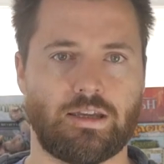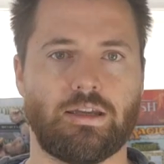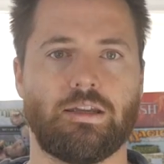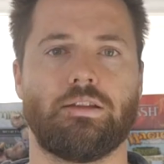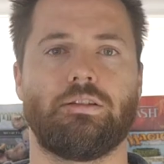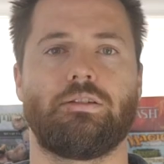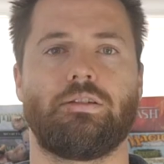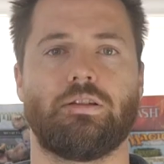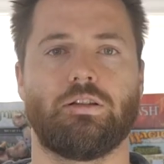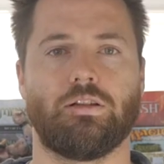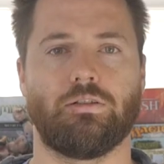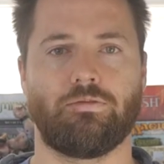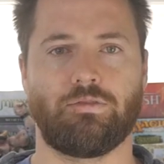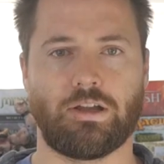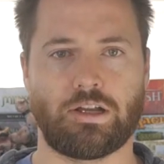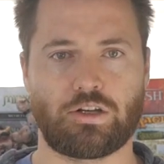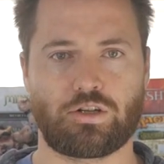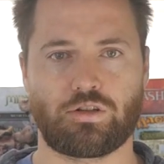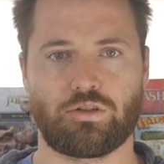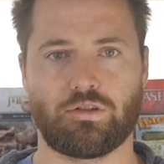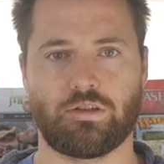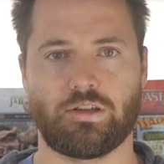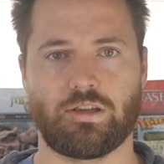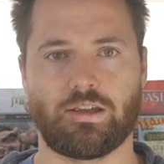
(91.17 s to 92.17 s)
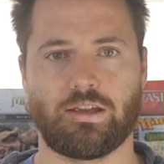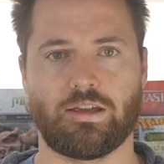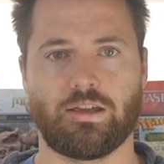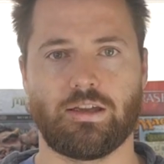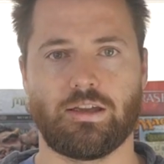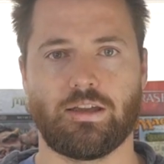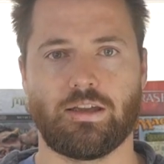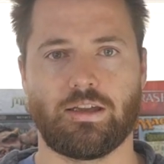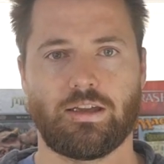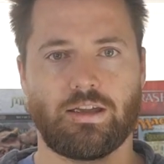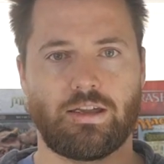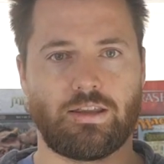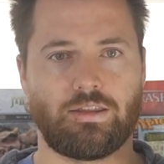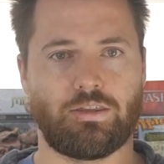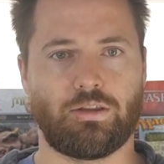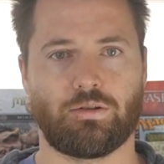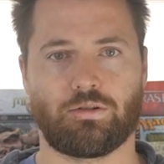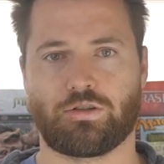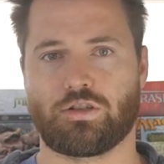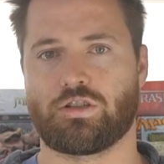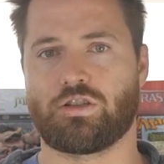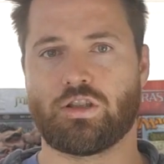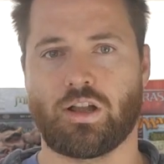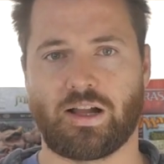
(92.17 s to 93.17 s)
until eventually they're
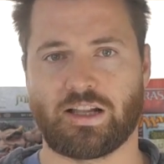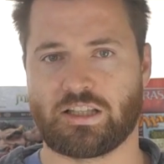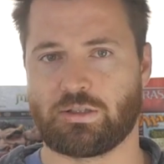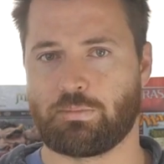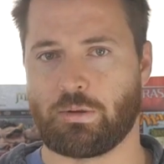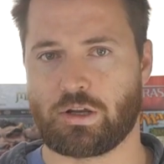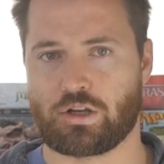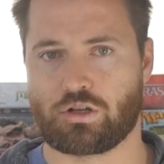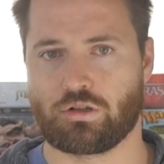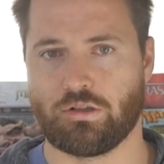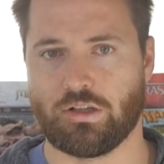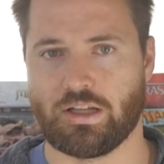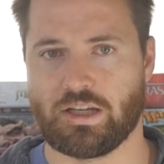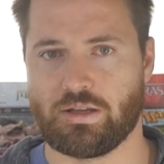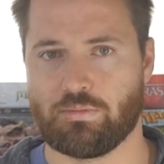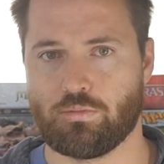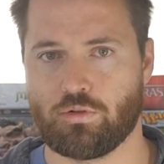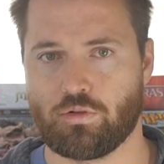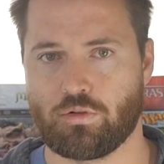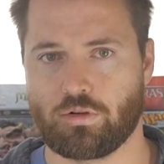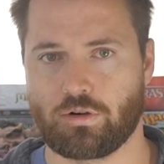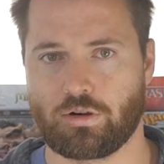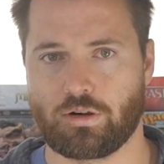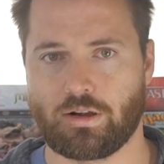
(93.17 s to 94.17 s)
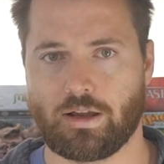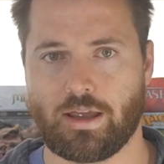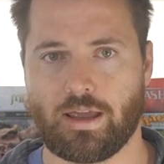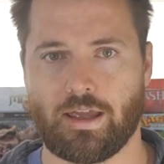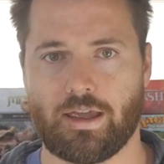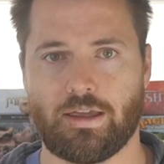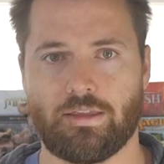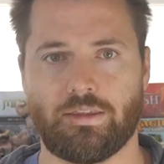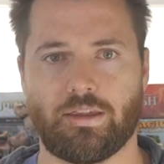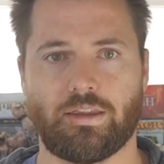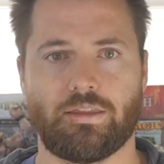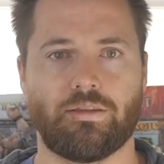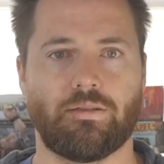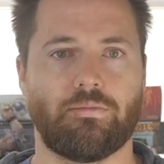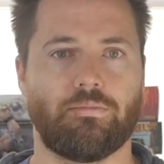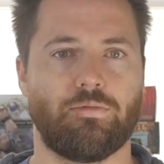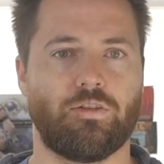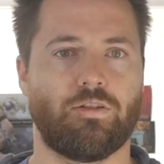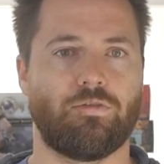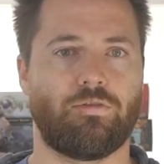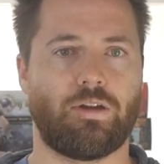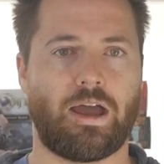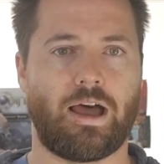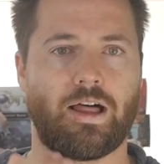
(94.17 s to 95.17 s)
just not special anymore, and then
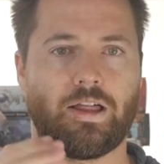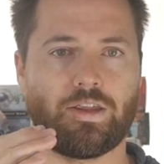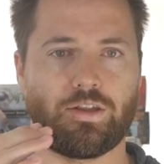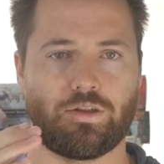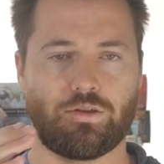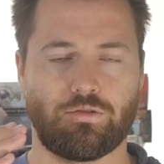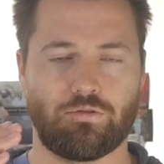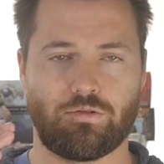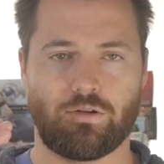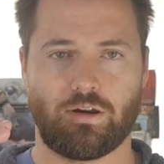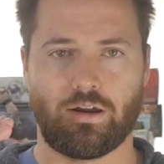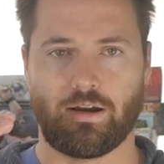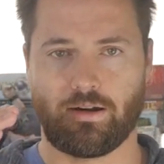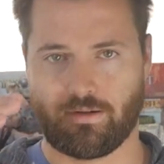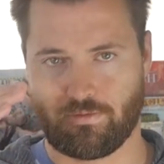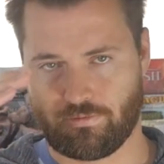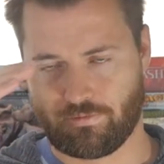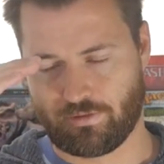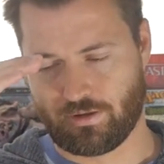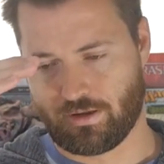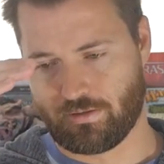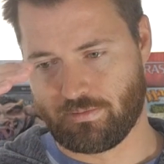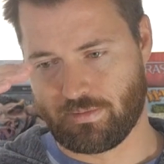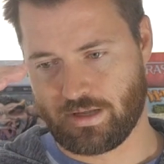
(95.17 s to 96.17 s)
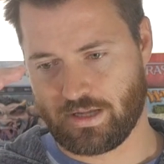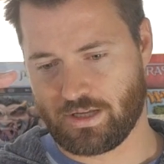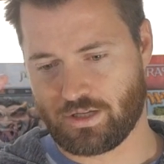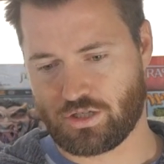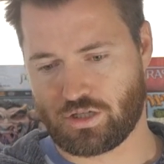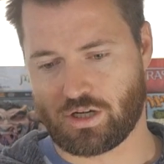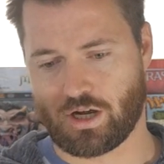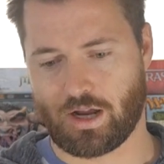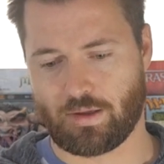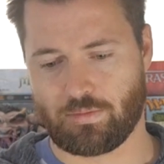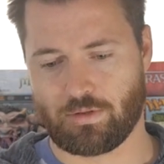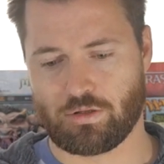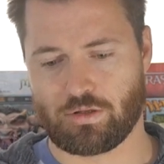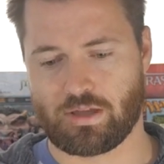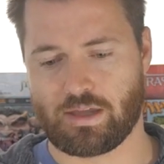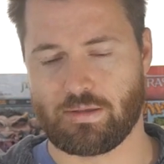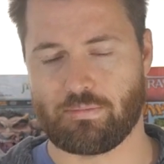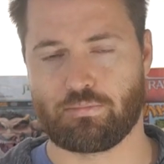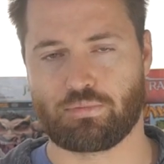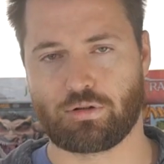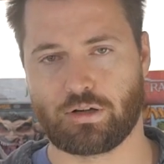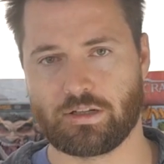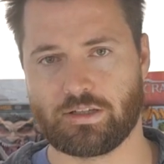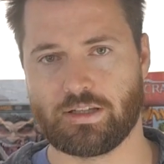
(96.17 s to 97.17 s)
the value of them each time you
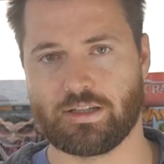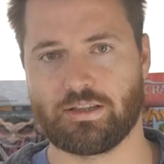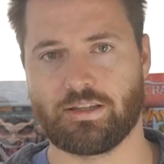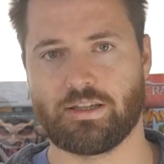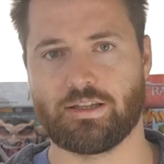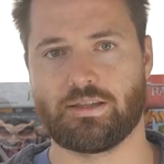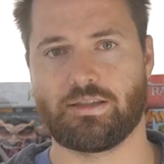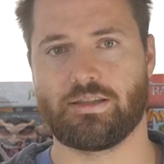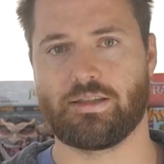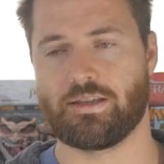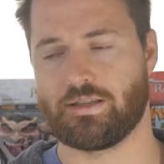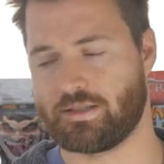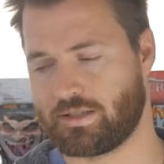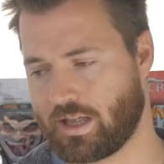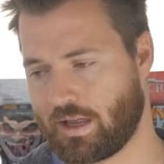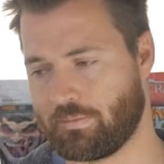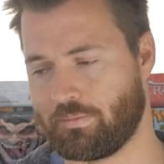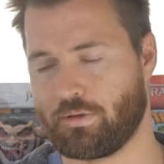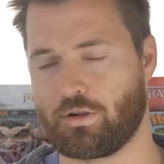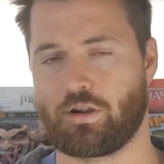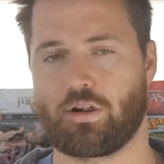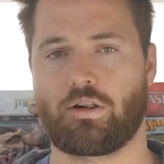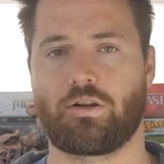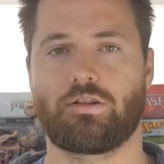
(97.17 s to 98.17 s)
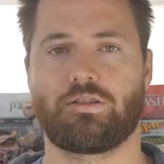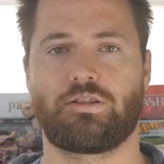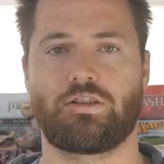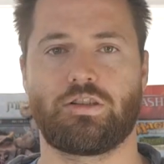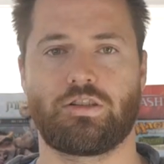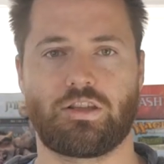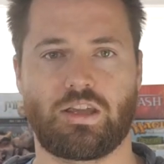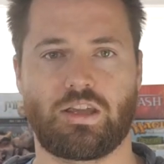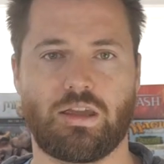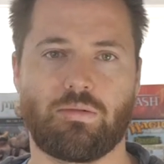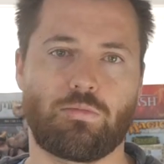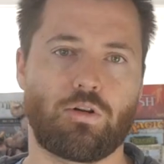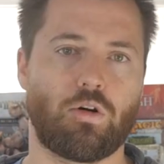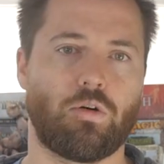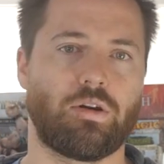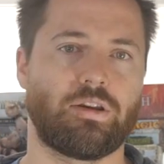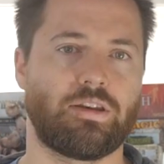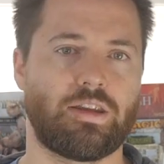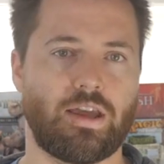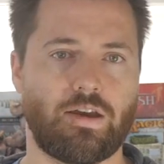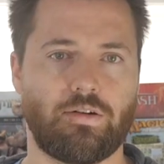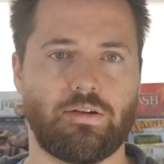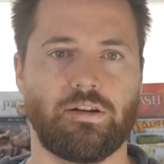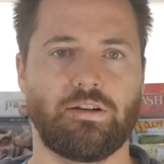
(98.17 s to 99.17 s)
keep printing these type of cards just keep going
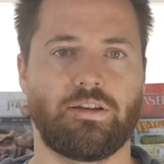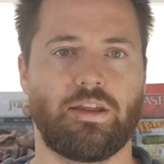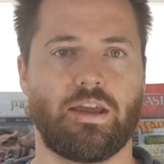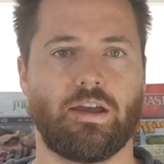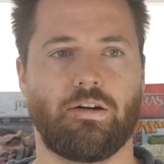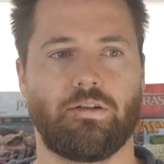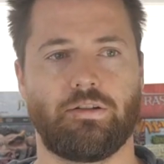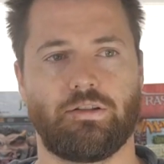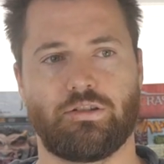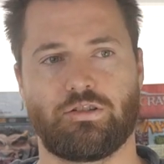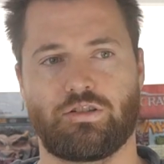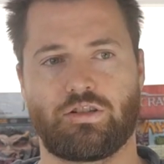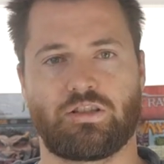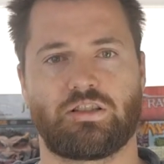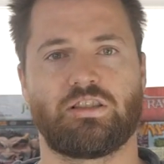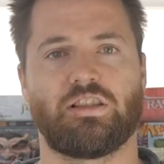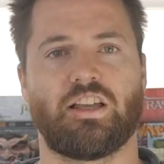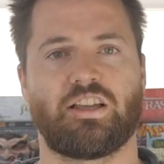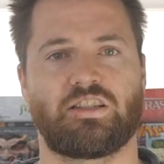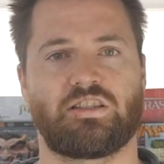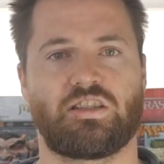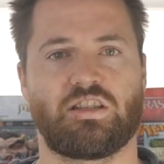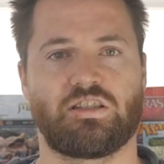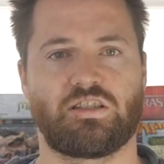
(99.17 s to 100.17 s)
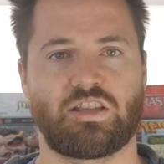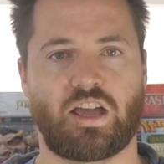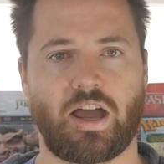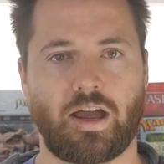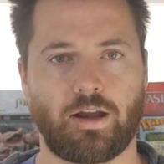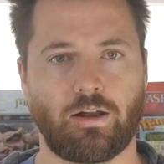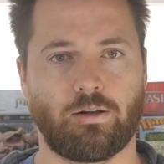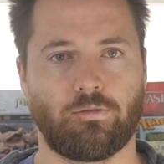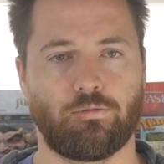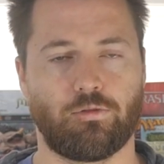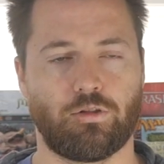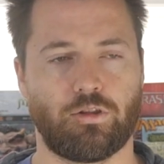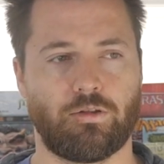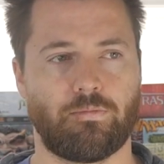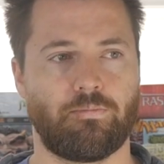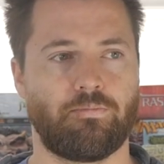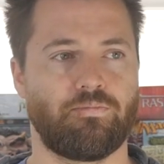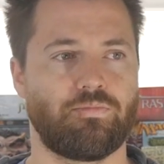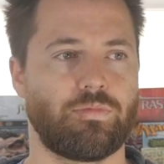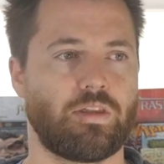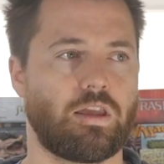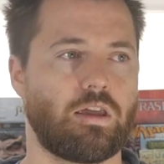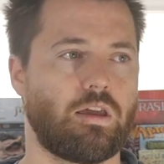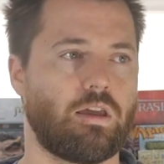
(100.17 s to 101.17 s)
down and down, and there's just less desire for them.
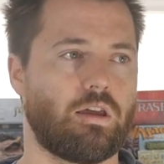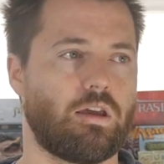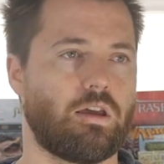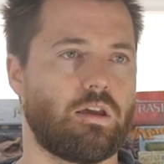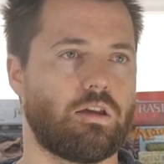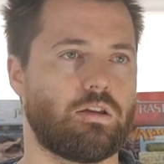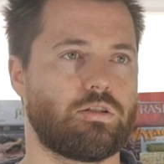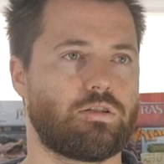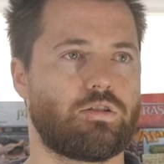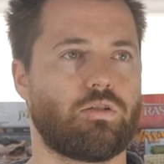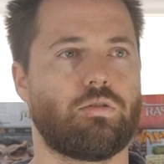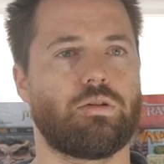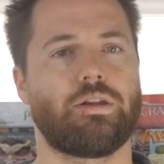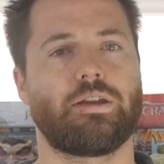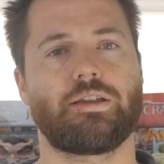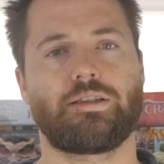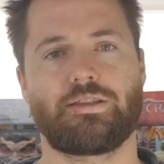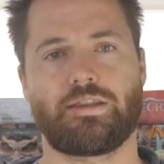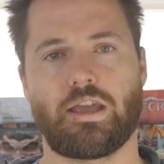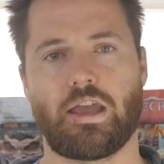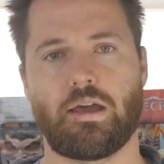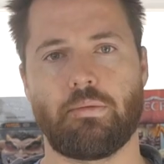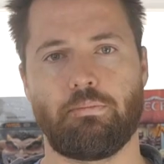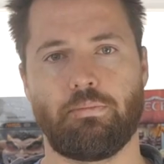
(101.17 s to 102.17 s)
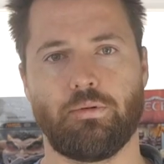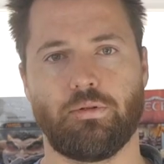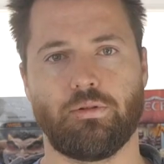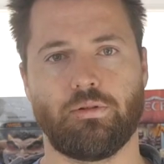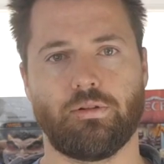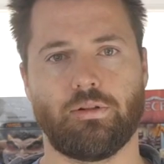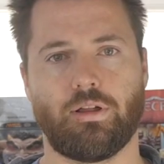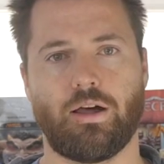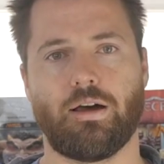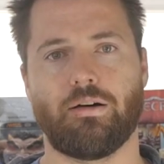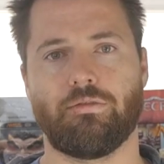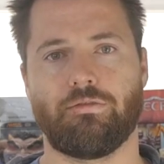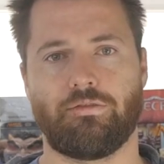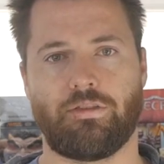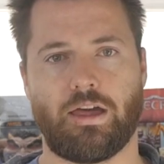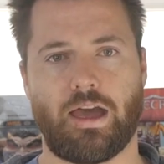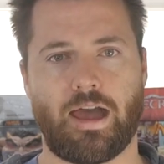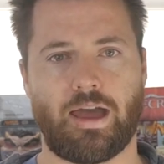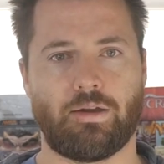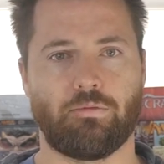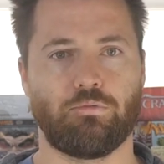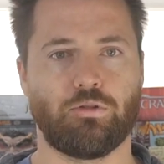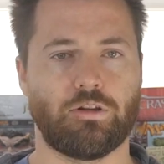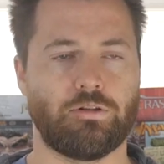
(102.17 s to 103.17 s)
So an example of
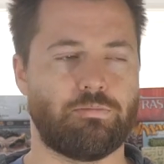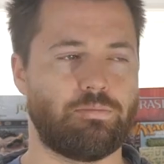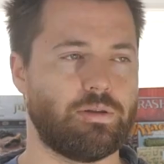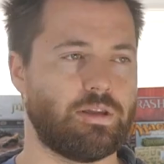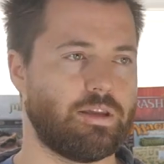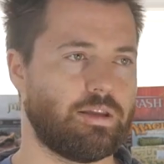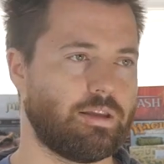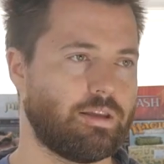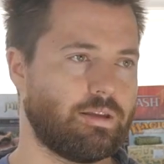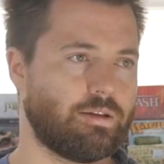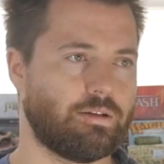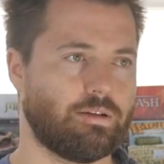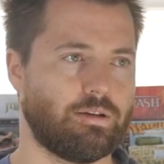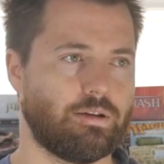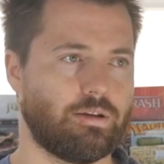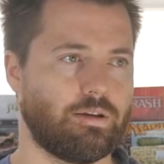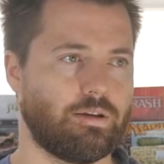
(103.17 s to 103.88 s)
that would be